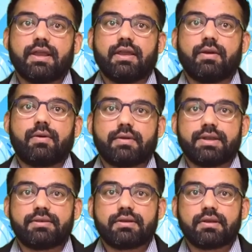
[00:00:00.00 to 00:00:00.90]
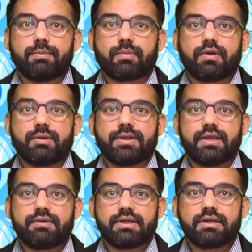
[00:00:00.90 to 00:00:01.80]
or ethical employee
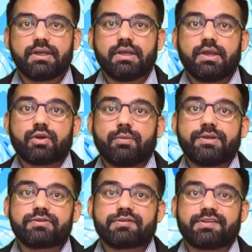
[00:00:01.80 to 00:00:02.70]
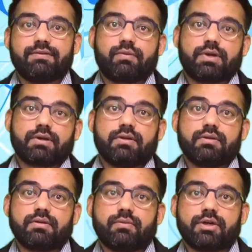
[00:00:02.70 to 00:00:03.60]
behavior, commit to safe work,
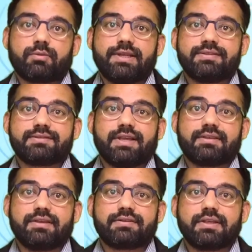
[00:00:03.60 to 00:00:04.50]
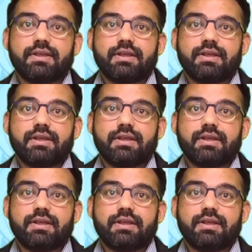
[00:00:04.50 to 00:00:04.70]
workplace ethics,